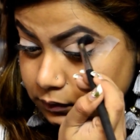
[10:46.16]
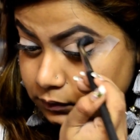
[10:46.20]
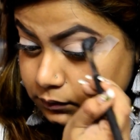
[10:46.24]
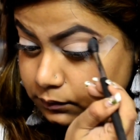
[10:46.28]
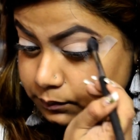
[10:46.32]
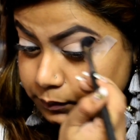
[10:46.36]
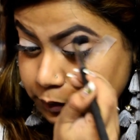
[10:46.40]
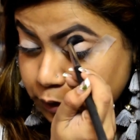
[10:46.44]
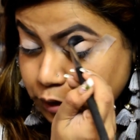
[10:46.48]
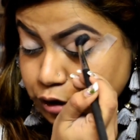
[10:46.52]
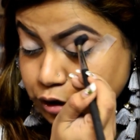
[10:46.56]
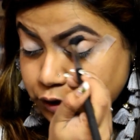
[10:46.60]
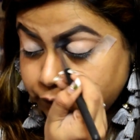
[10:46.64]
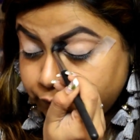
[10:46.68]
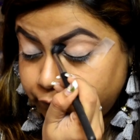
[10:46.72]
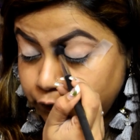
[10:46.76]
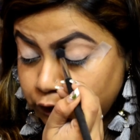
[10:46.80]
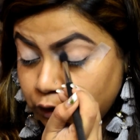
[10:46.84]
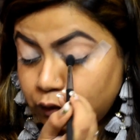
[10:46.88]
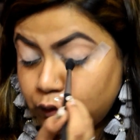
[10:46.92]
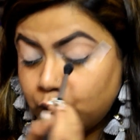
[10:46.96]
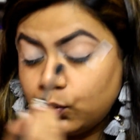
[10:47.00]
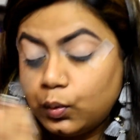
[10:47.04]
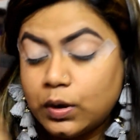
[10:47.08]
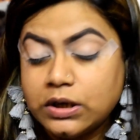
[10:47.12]
because if
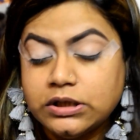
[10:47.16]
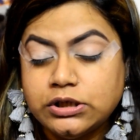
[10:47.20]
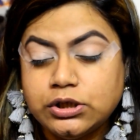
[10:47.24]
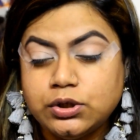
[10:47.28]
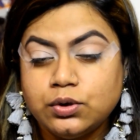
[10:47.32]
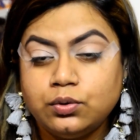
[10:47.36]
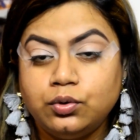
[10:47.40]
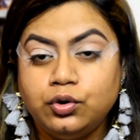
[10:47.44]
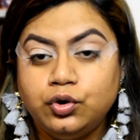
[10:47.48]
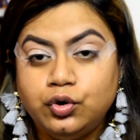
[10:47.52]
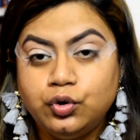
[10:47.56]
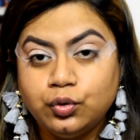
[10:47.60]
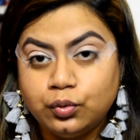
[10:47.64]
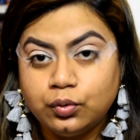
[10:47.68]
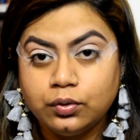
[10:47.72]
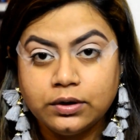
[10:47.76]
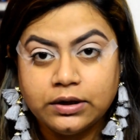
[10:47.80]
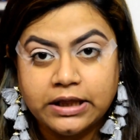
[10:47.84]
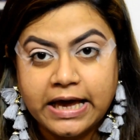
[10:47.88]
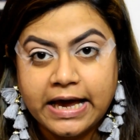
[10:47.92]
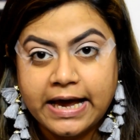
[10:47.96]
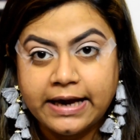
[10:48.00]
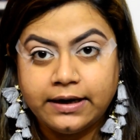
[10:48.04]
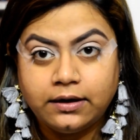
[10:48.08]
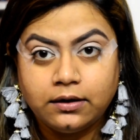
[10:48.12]
you once you do
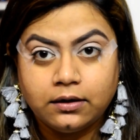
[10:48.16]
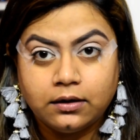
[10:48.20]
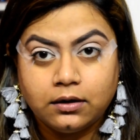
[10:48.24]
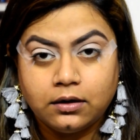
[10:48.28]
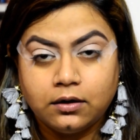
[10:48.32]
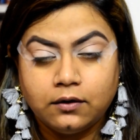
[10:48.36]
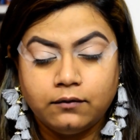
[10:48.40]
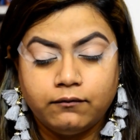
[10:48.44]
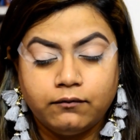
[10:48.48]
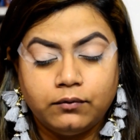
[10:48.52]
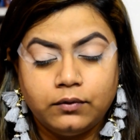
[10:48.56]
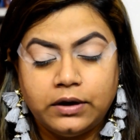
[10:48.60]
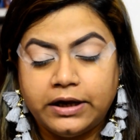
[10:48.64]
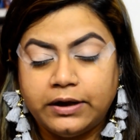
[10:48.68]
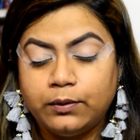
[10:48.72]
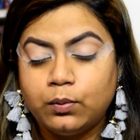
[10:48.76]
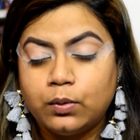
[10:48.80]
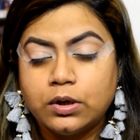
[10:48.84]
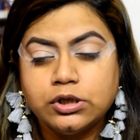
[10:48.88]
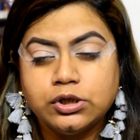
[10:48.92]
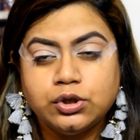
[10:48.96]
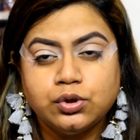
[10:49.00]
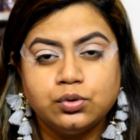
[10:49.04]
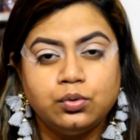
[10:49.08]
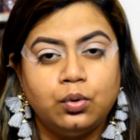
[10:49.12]
that, like
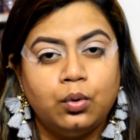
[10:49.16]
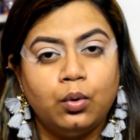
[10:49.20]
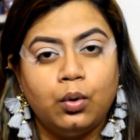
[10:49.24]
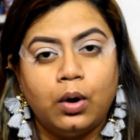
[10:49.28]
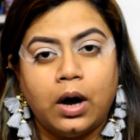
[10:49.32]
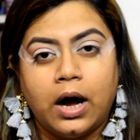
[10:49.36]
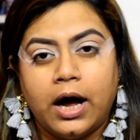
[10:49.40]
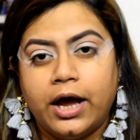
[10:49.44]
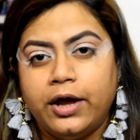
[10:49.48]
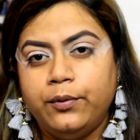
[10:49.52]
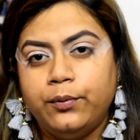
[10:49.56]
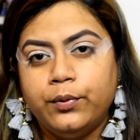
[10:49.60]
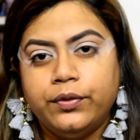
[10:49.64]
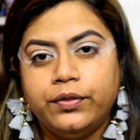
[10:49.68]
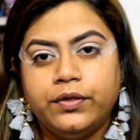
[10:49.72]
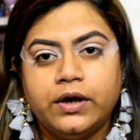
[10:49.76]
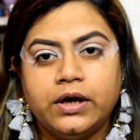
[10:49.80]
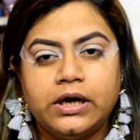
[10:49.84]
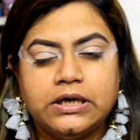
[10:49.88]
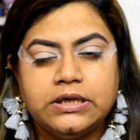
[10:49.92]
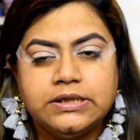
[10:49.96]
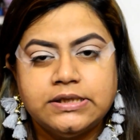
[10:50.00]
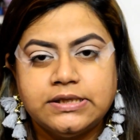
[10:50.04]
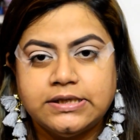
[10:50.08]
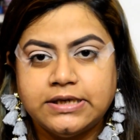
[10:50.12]
once you go high with the
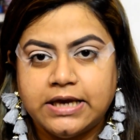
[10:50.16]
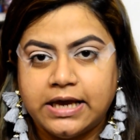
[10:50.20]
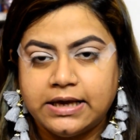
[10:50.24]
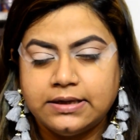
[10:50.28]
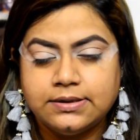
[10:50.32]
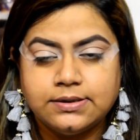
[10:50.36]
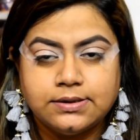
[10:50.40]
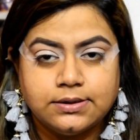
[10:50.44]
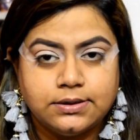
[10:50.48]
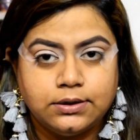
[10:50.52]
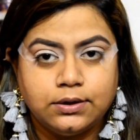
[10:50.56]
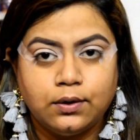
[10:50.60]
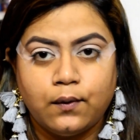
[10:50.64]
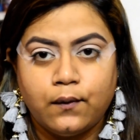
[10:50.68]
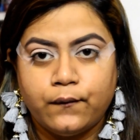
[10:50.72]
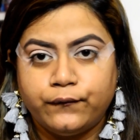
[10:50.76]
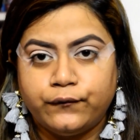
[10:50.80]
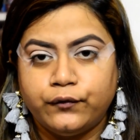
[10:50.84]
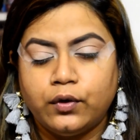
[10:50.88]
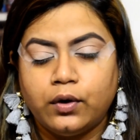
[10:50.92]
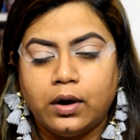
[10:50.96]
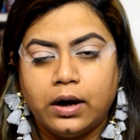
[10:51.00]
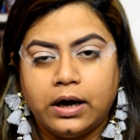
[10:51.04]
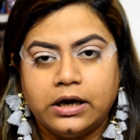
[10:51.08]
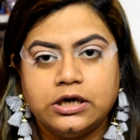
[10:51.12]
intensity of
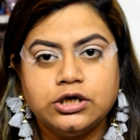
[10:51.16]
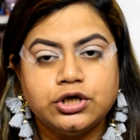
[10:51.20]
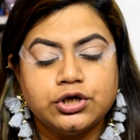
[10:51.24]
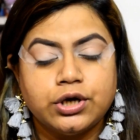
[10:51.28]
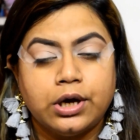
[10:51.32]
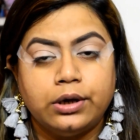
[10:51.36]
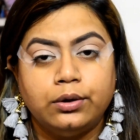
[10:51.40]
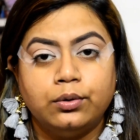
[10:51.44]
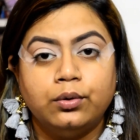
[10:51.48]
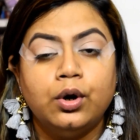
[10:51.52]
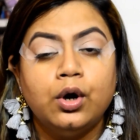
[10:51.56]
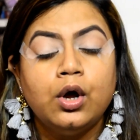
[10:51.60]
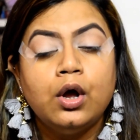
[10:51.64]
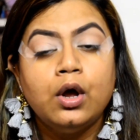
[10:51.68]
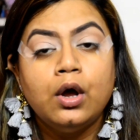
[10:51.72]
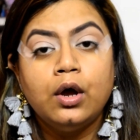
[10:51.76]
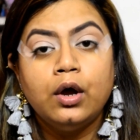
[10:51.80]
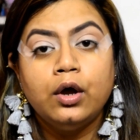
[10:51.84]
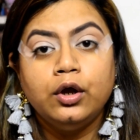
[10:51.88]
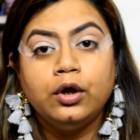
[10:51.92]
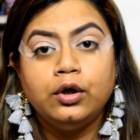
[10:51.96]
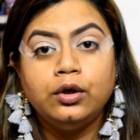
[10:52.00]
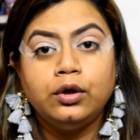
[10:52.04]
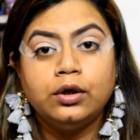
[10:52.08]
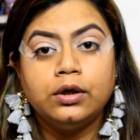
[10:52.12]
your eyeshadow,
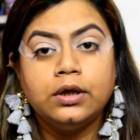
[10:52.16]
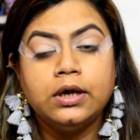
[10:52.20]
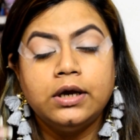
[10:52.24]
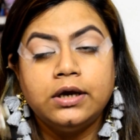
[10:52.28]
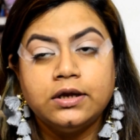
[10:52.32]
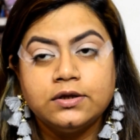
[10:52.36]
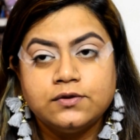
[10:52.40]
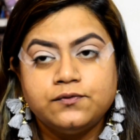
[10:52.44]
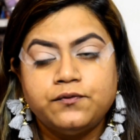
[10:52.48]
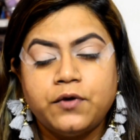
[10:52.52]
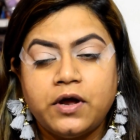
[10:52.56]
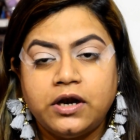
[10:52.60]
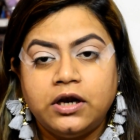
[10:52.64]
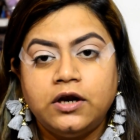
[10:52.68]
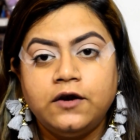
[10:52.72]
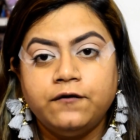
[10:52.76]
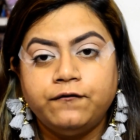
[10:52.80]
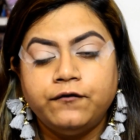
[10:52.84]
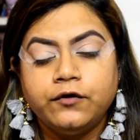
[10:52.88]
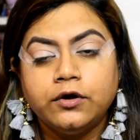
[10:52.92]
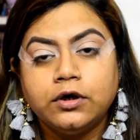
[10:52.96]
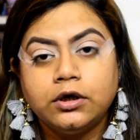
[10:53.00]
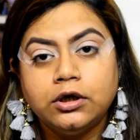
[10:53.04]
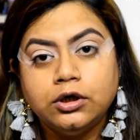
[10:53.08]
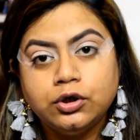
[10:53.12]
it is very
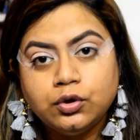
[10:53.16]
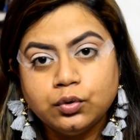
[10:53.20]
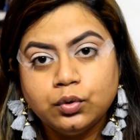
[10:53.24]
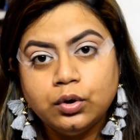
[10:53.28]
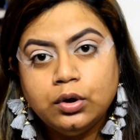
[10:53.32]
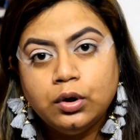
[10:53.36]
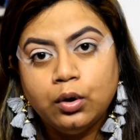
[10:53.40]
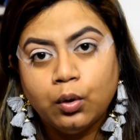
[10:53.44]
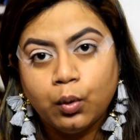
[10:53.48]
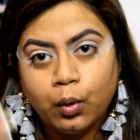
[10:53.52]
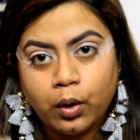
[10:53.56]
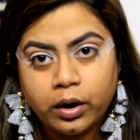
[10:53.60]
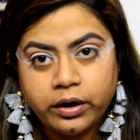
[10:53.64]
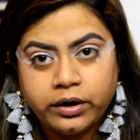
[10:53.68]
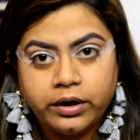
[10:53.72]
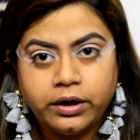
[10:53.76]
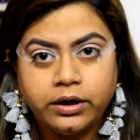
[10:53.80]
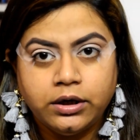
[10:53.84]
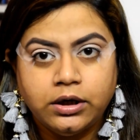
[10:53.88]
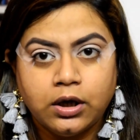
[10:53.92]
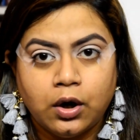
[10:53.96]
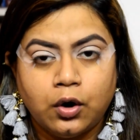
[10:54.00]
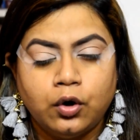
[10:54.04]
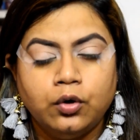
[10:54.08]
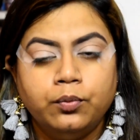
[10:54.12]
difficult to lower it
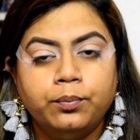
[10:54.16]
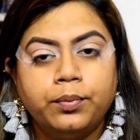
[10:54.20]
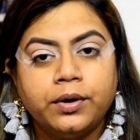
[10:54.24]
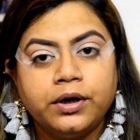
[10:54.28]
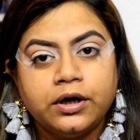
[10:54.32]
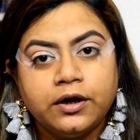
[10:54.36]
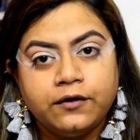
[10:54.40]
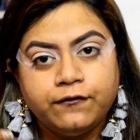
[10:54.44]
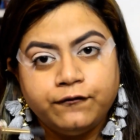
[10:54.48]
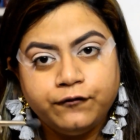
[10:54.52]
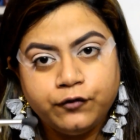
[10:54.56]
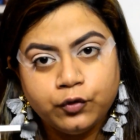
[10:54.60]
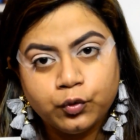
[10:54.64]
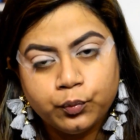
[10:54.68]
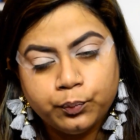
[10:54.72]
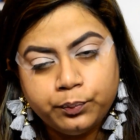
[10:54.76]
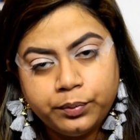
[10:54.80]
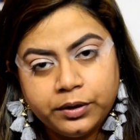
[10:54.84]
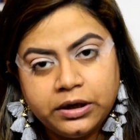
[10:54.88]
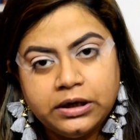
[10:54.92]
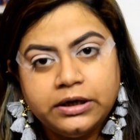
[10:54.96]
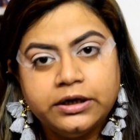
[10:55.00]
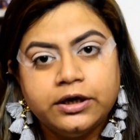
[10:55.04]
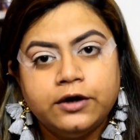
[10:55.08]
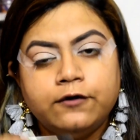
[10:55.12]
down. But if you
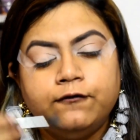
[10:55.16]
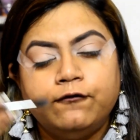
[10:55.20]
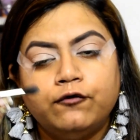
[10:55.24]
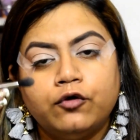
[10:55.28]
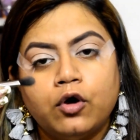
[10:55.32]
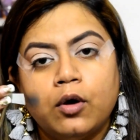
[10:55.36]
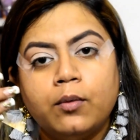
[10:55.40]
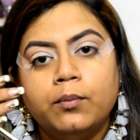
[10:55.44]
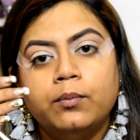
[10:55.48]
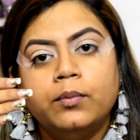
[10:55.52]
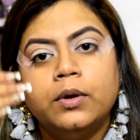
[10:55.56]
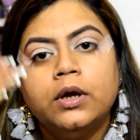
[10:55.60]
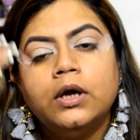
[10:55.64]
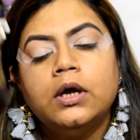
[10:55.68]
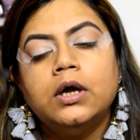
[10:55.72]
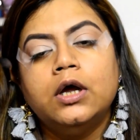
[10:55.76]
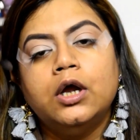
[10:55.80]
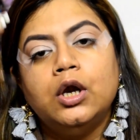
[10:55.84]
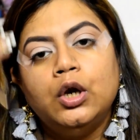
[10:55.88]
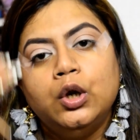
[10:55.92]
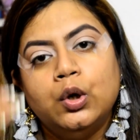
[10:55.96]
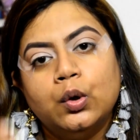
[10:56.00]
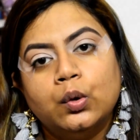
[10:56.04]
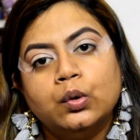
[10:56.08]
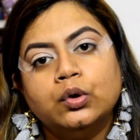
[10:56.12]
build it from
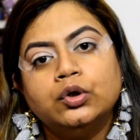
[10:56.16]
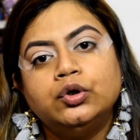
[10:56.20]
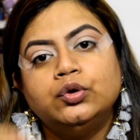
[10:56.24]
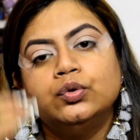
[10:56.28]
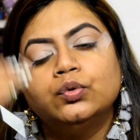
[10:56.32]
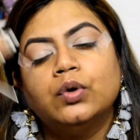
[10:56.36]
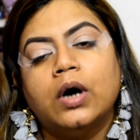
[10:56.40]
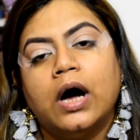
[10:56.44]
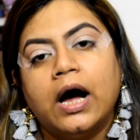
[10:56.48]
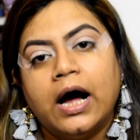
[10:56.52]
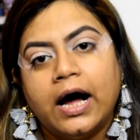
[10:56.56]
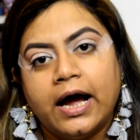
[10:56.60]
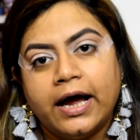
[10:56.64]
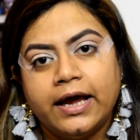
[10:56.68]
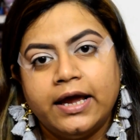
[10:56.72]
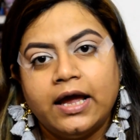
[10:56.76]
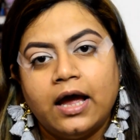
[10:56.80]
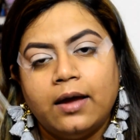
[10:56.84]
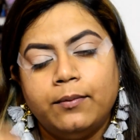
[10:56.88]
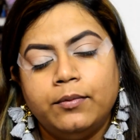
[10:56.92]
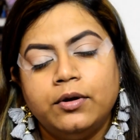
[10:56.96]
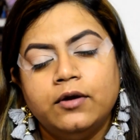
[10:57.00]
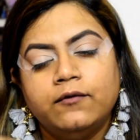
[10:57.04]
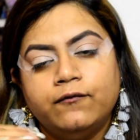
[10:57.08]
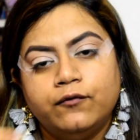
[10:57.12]
low to high,
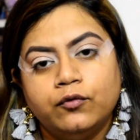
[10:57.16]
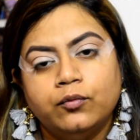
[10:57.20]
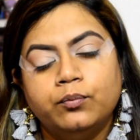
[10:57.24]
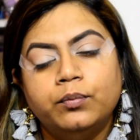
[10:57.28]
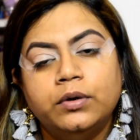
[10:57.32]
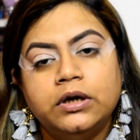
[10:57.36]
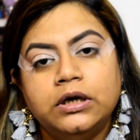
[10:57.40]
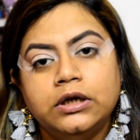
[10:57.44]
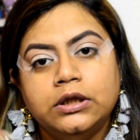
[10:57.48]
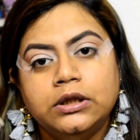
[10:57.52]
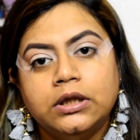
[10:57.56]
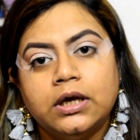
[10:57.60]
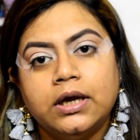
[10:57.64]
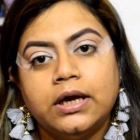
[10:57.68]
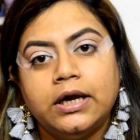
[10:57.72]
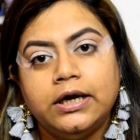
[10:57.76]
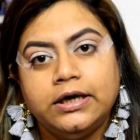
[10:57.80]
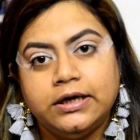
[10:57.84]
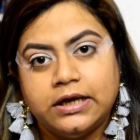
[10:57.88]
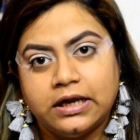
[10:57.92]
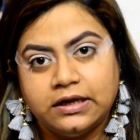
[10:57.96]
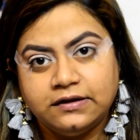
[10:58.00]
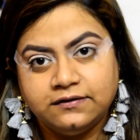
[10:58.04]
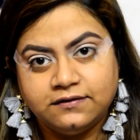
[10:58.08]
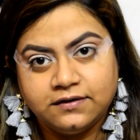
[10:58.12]
I mean if you build the
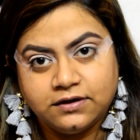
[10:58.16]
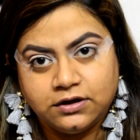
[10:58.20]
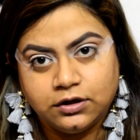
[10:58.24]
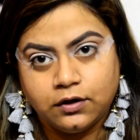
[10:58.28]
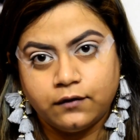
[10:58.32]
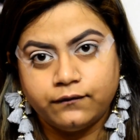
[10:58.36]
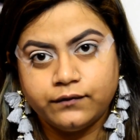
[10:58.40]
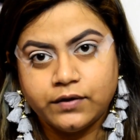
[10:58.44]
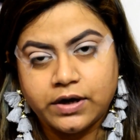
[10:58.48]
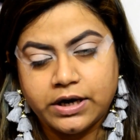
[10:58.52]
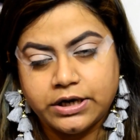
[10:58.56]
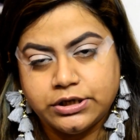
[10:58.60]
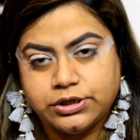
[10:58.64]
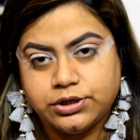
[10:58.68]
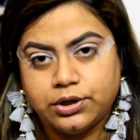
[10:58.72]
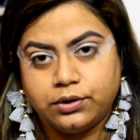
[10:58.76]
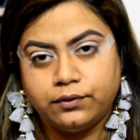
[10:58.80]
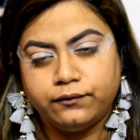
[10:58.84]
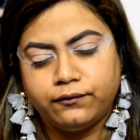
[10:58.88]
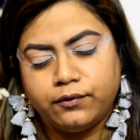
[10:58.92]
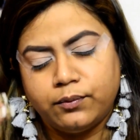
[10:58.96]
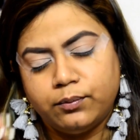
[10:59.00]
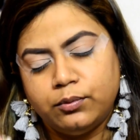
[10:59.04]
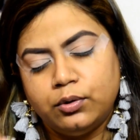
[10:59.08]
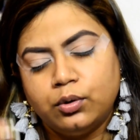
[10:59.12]
intensity of the eyeshadow
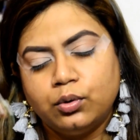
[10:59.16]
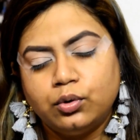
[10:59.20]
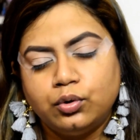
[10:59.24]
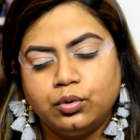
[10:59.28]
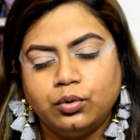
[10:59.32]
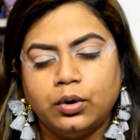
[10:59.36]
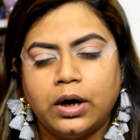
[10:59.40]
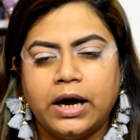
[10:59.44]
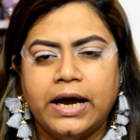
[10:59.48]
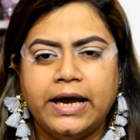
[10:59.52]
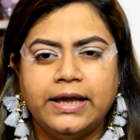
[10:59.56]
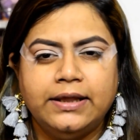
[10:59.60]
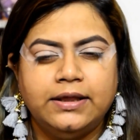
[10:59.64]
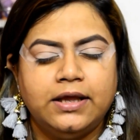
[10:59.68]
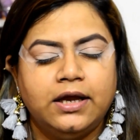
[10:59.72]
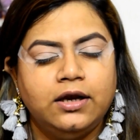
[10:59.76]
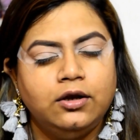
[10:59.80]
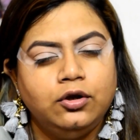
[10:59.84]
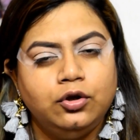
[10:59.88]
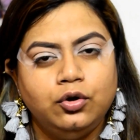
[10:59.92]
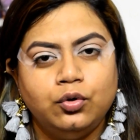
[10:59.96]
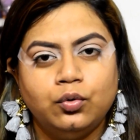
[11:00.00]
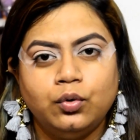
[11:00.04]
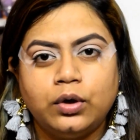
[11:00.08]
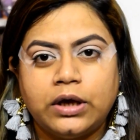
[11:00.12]
from low to high, then
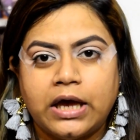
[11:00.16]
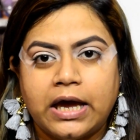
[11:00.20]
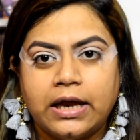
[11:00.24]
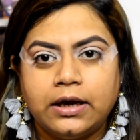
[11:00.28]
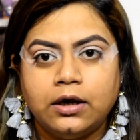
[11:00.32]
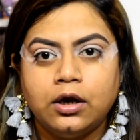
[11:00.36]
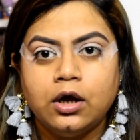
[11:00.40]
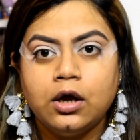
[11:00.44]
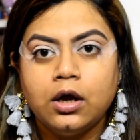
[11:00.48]
you can